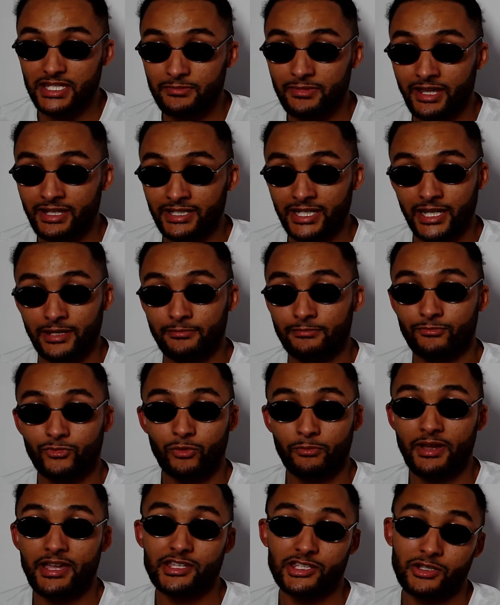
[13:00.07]
mandem will
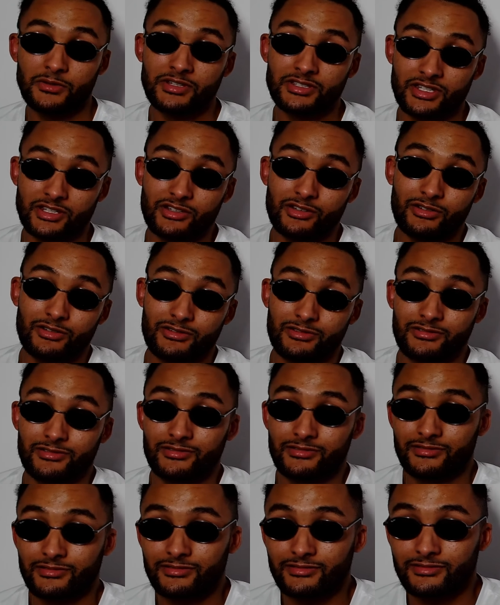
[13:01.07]
make you insecure.
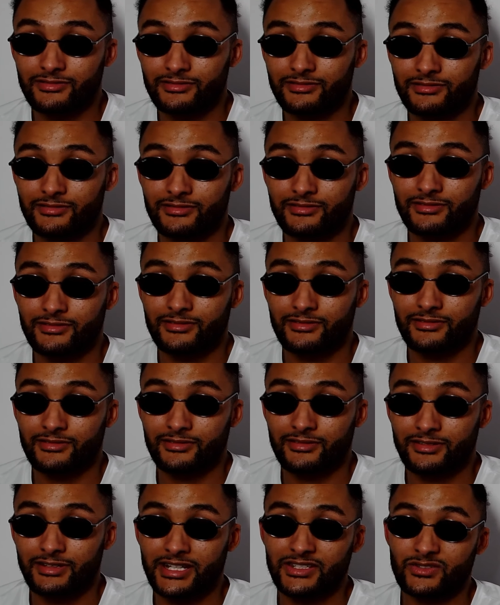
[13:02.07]

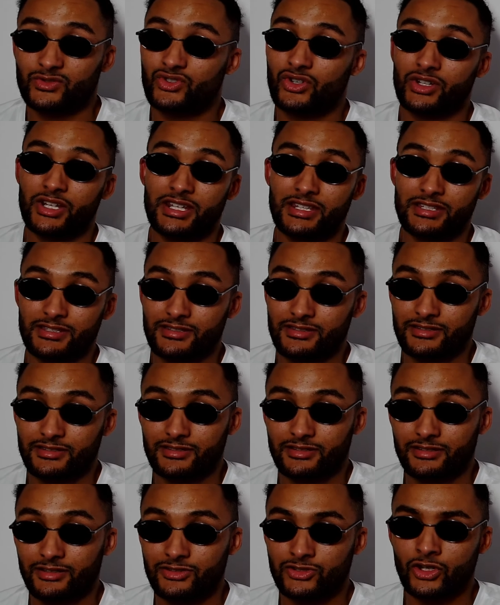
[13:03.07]
And that's what John is.
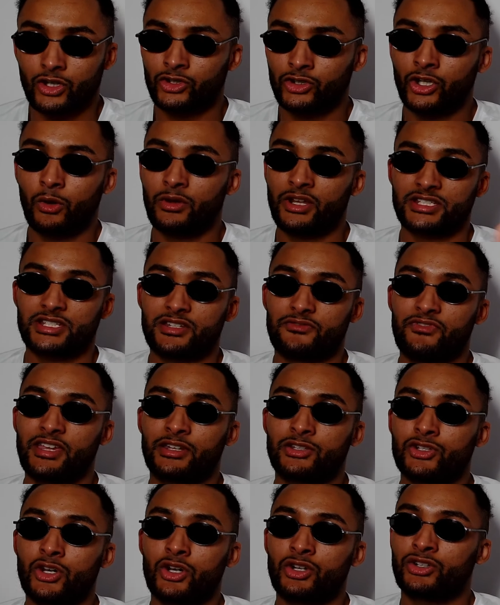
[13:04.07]
Because John don't, that's the thing,
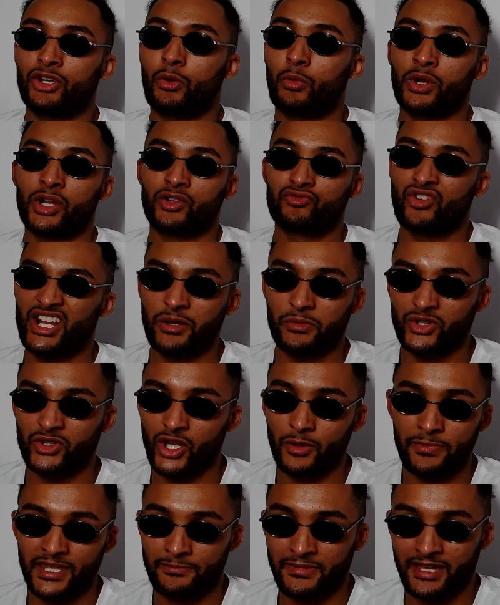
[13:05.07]
John don't want to run it with no
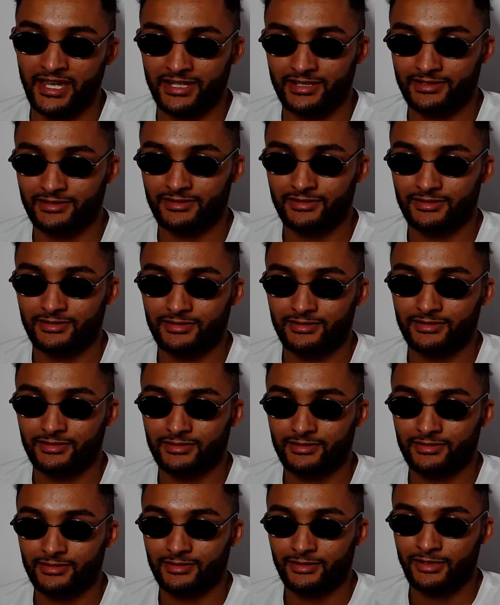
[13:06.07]
big man.
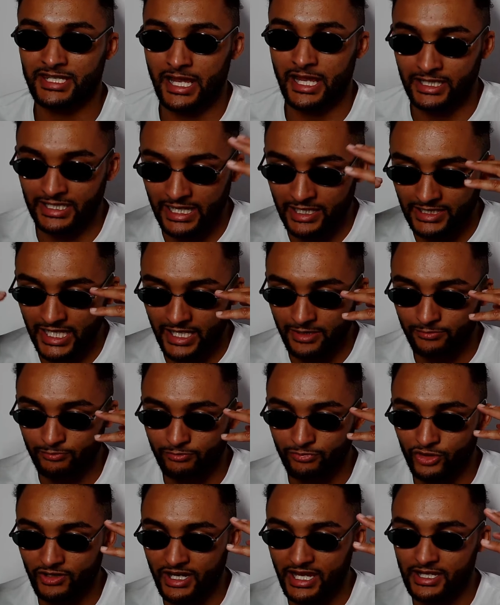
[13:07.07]
Because that, that, that
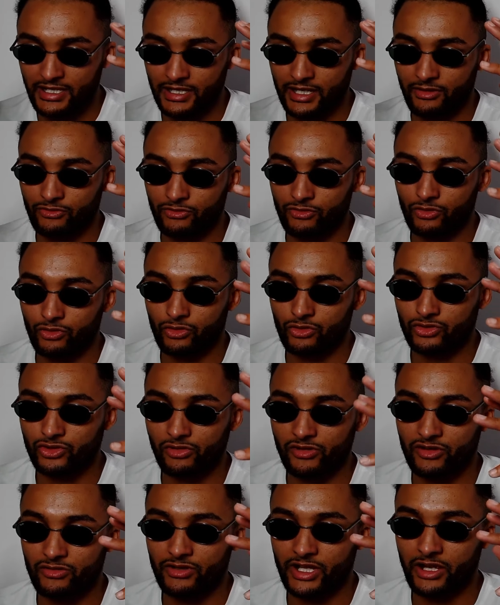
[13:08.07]
create, that, oh,
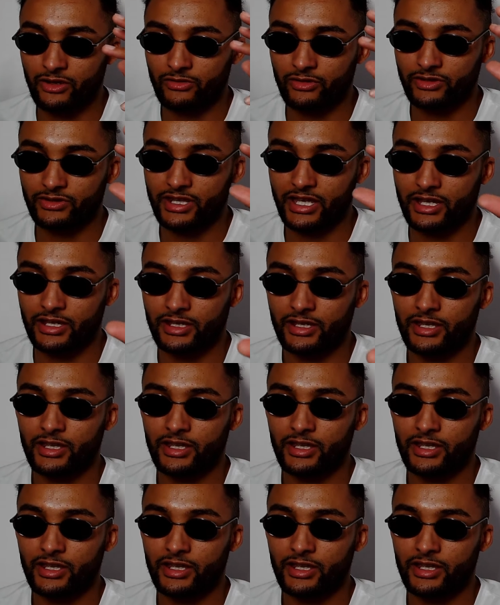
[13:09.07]
sorry, that, that